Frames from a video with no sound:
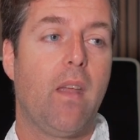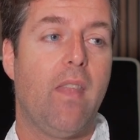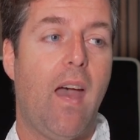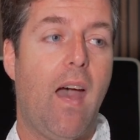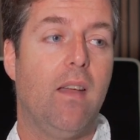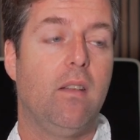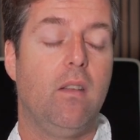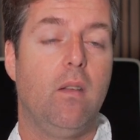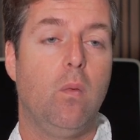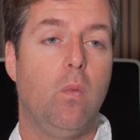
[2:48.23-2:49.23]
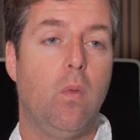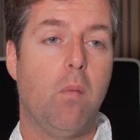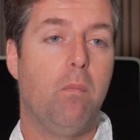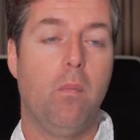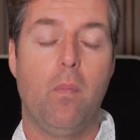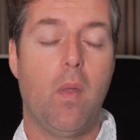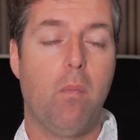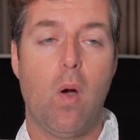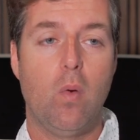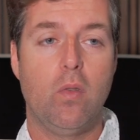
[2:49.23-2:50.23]
that the, the
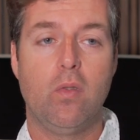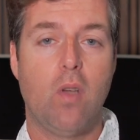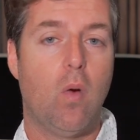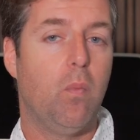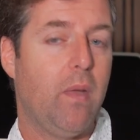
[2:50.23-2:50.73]
modes don't